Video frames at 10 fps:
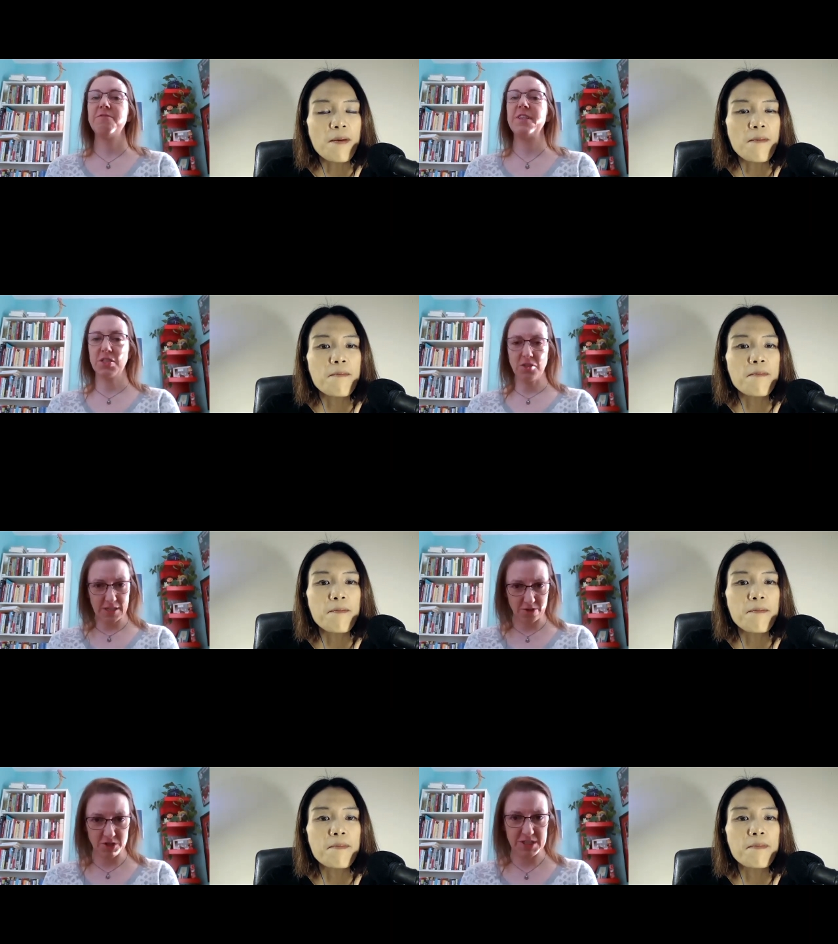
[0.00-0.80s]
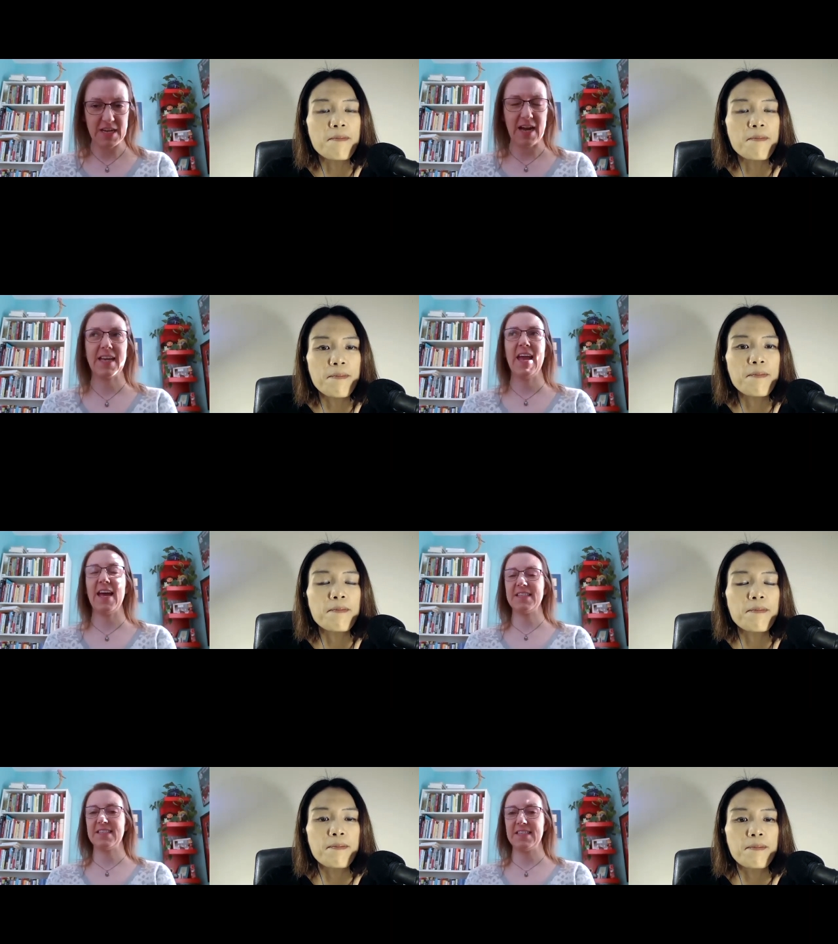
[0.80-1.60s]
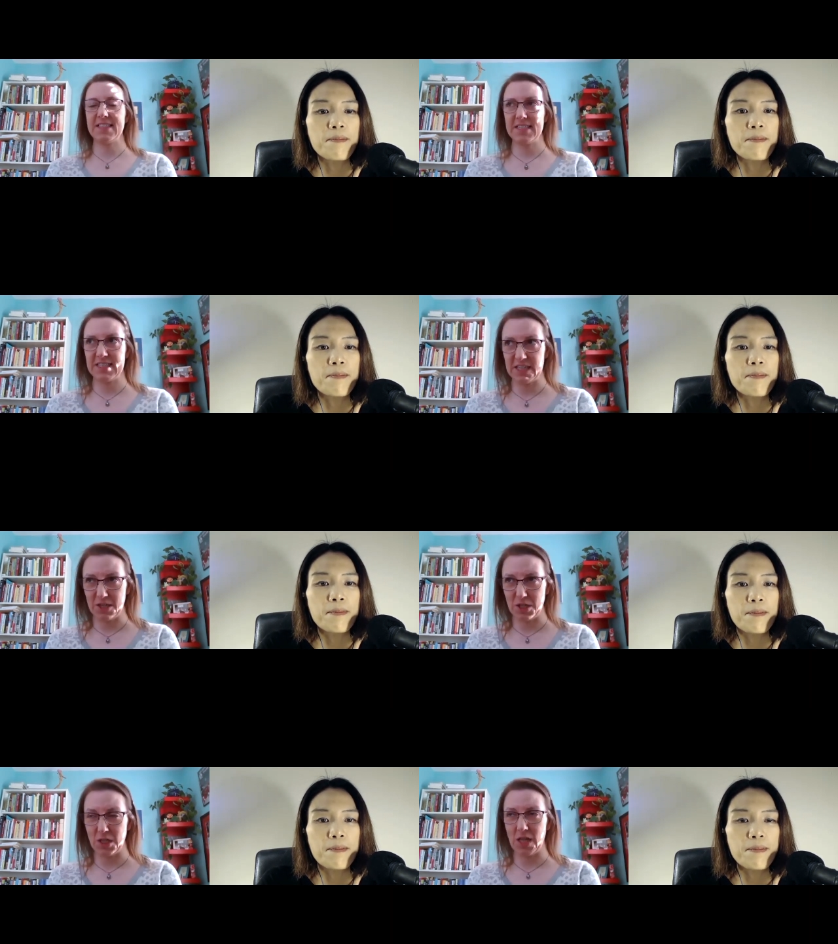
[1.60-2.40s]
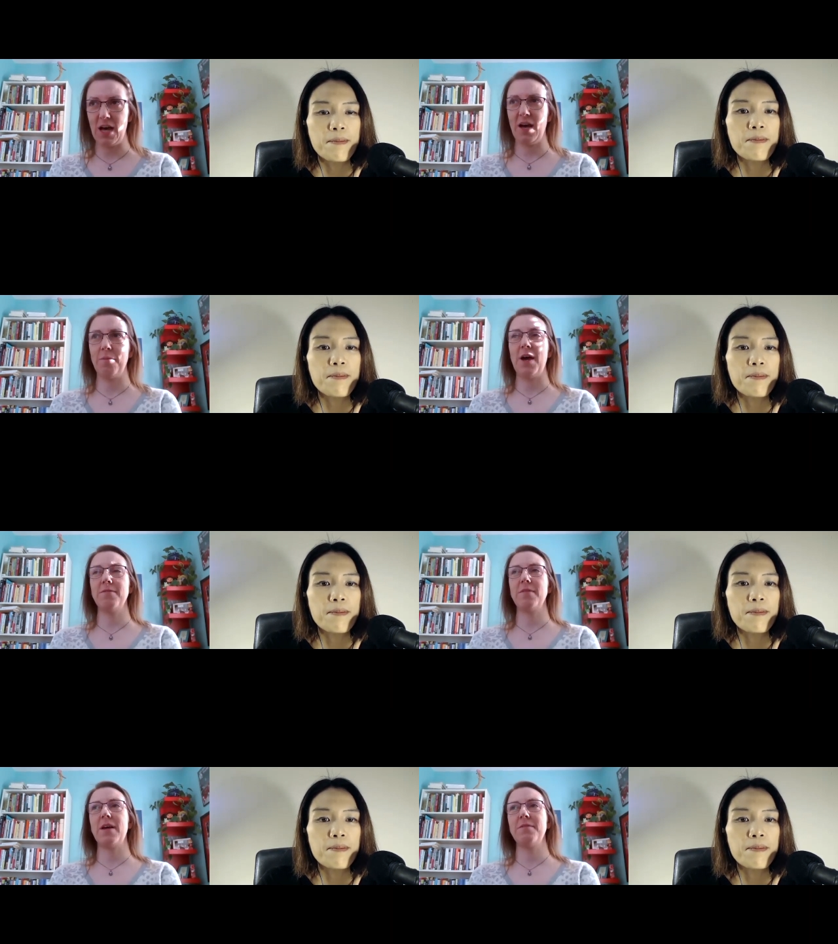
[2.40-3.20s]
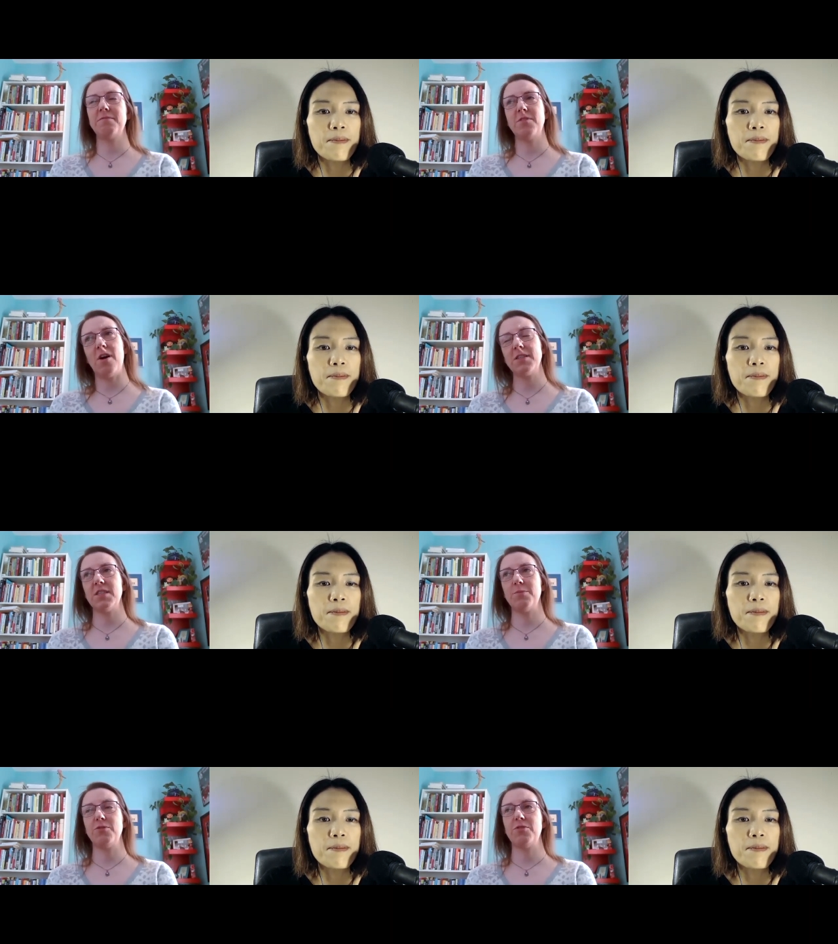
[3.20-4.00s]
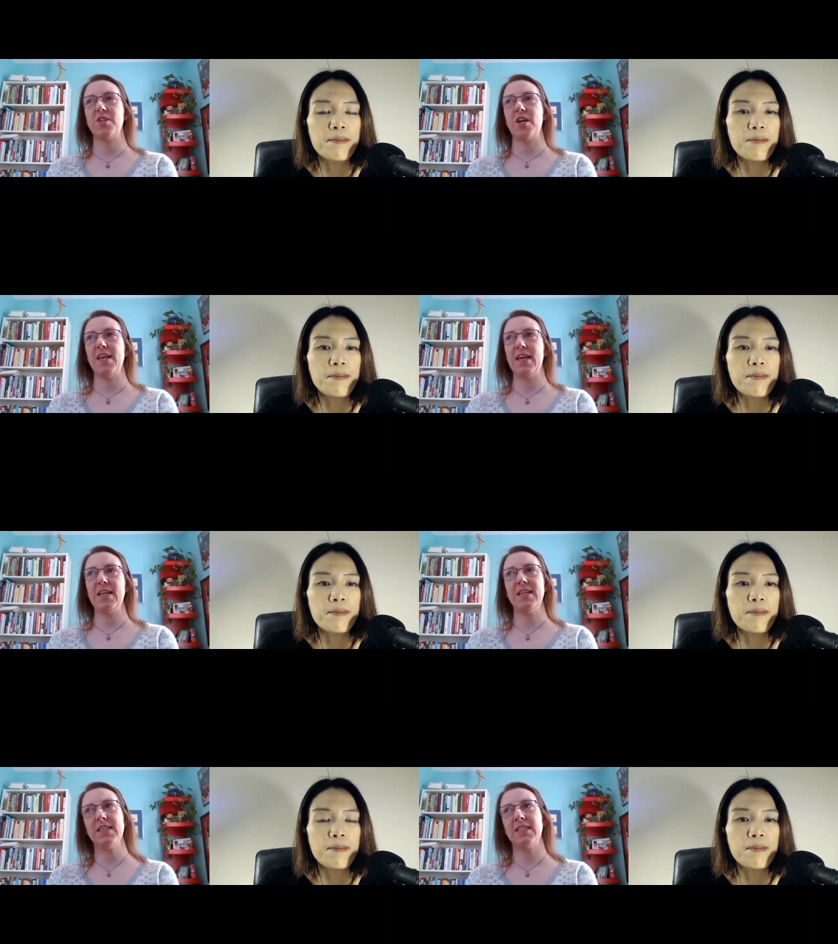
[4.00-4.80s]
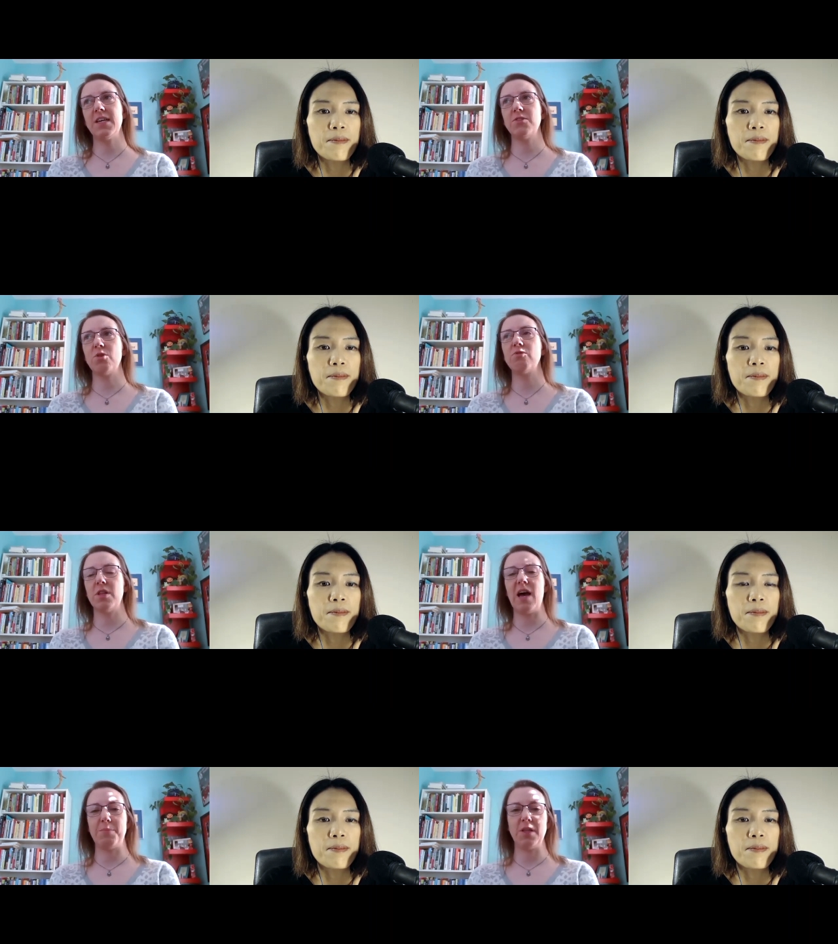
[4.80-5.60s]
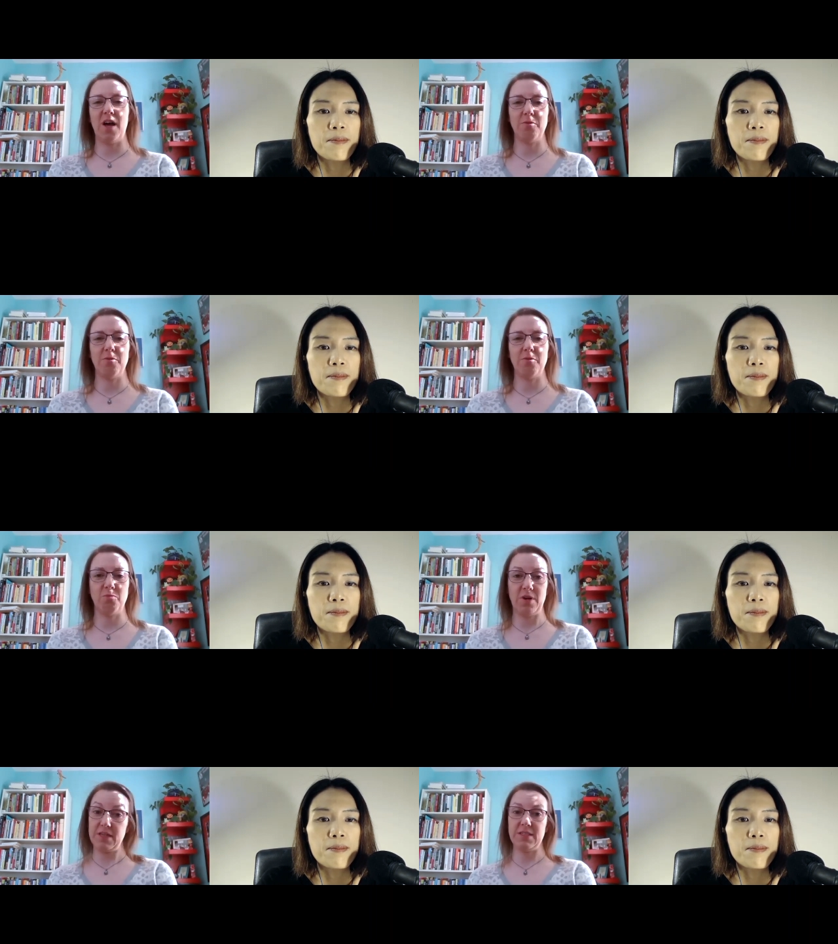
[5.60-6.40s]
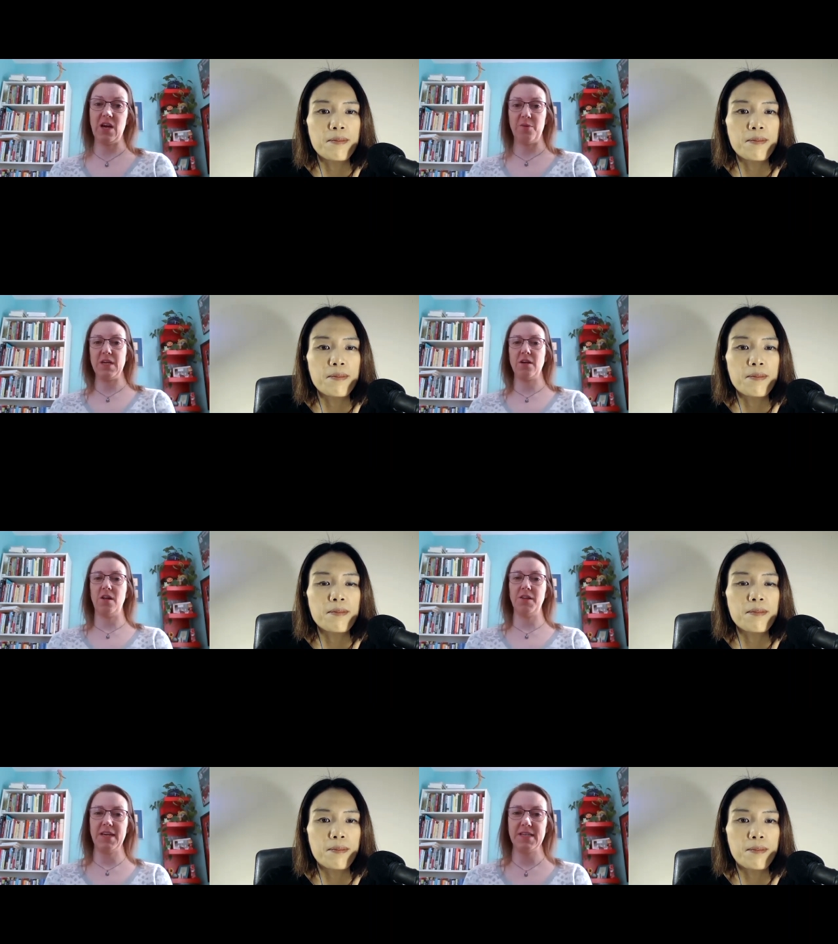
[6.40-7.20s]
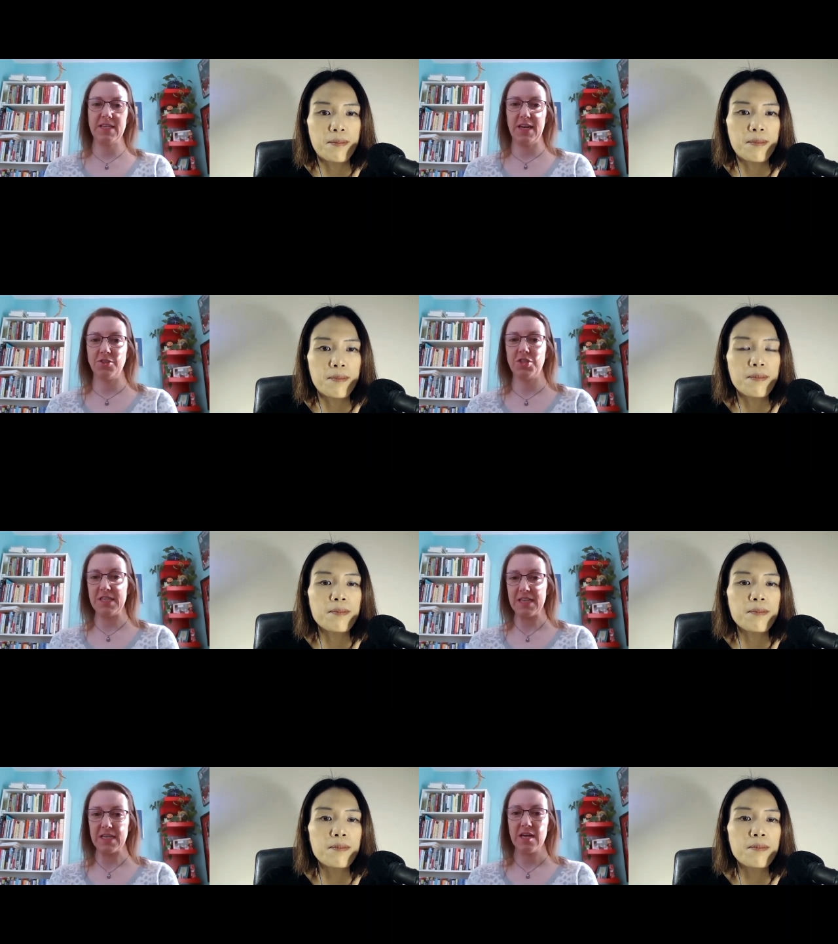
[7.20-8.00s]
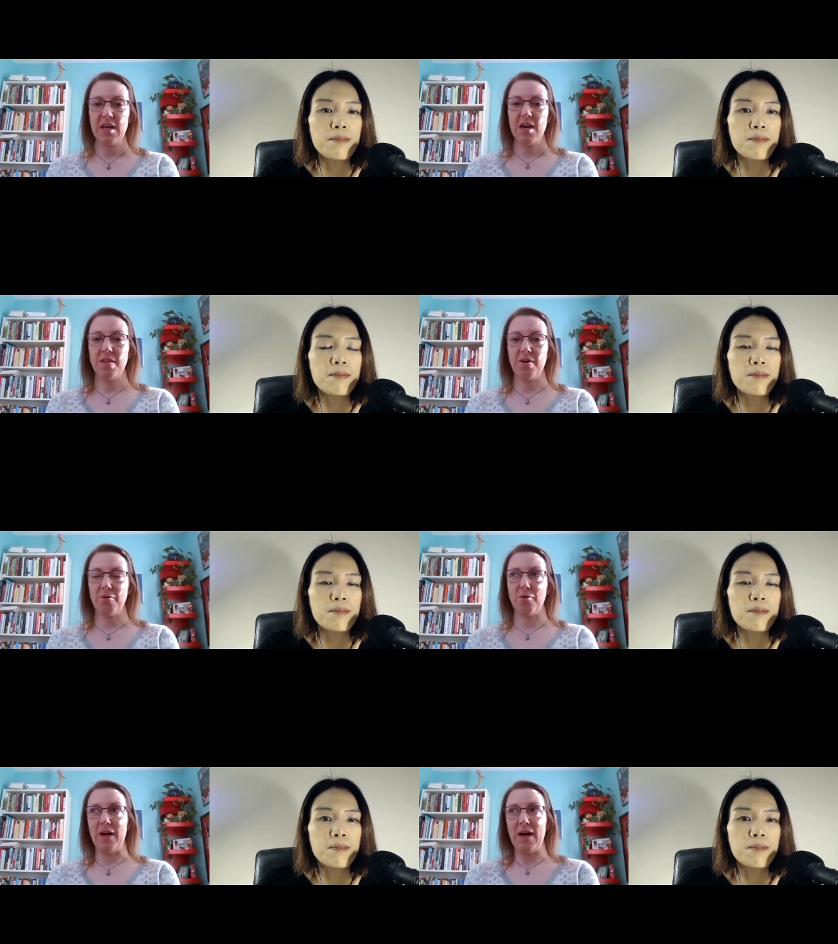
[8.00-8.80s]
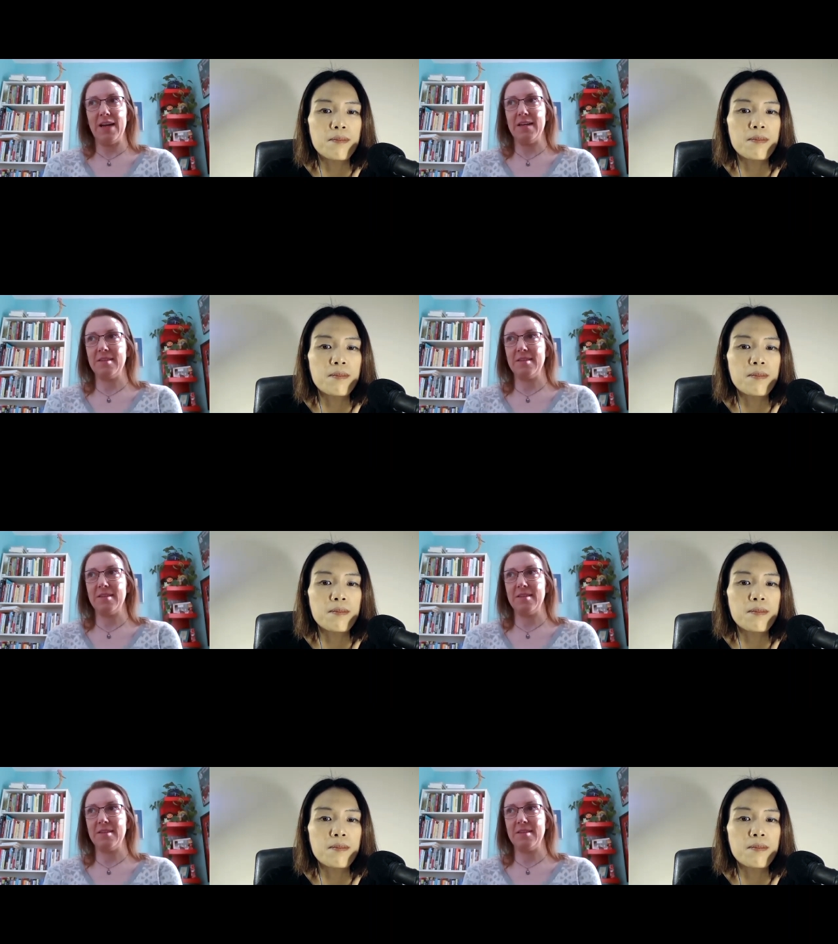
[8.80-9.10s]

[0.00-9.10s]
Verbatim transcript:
Speaker 1: physical energy yeah can't sit still um I've, I've talked to someone who's studying it. it. it does overlap a lot with what is now being called adhd mm. so I